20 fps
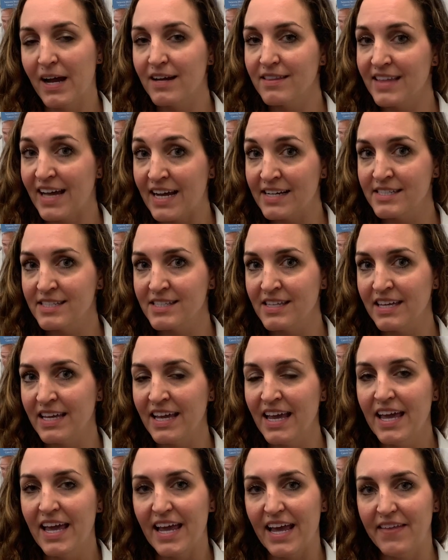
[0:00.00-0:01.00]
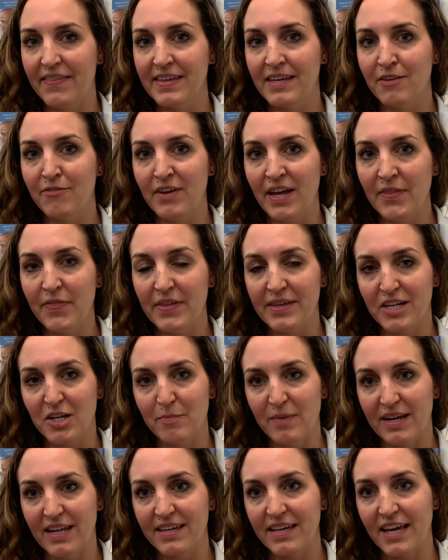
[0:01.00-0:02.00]
Lastly, in the event that your
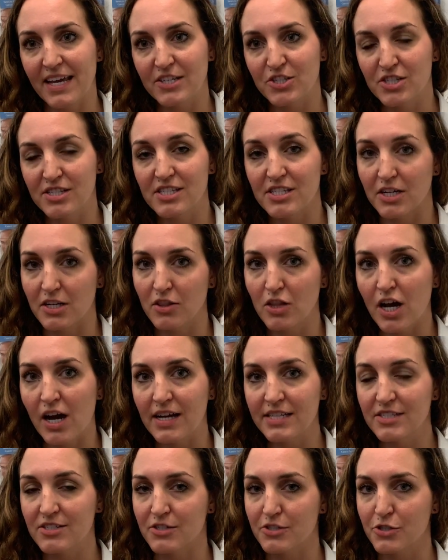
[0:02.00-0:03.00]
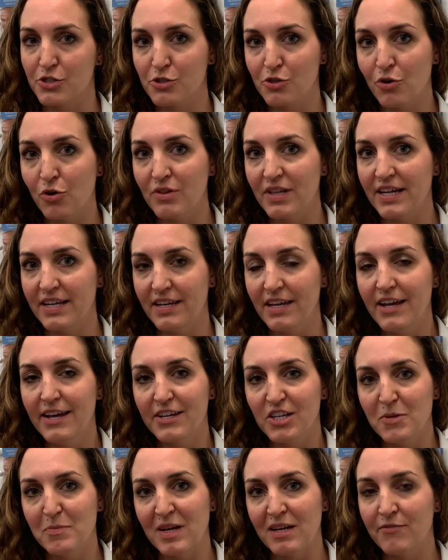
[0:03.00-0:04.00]
medications are lost or stolen,
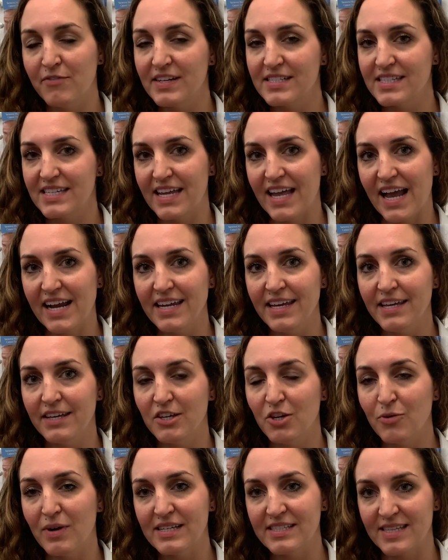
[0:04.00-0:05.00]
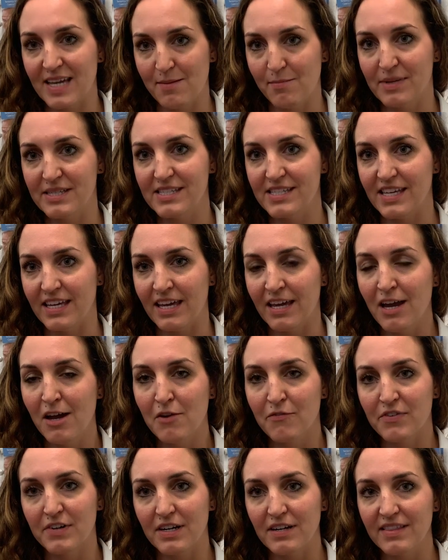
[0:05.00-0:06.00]
you may visit any U.S. embassy
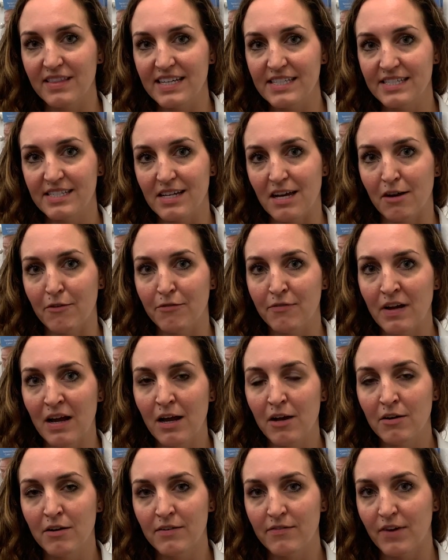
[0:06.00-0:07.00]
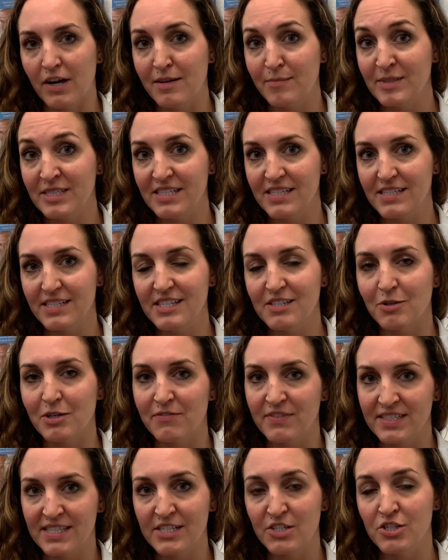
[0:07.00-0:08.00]
for a list of pharmacists or
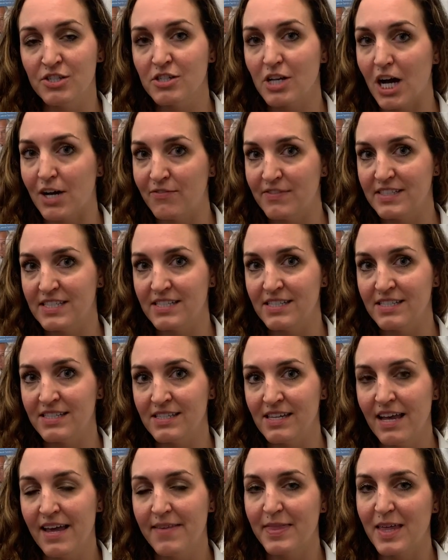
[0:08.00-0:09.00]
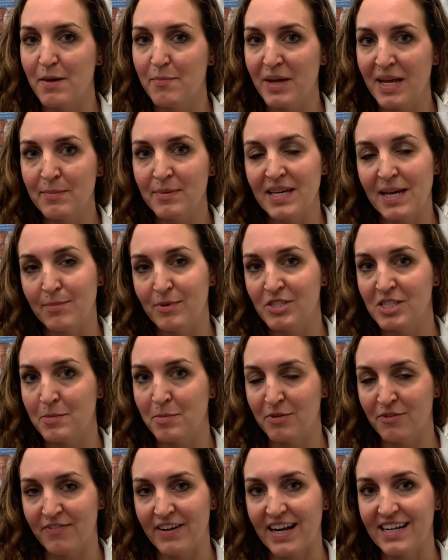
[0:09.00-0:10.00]
physicians' offices that may be able to
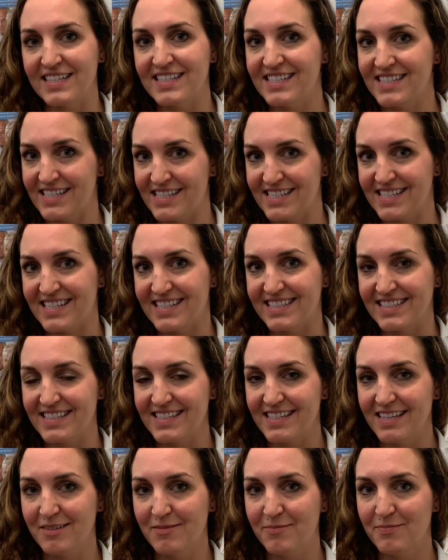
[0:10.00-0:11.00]
provide assistance.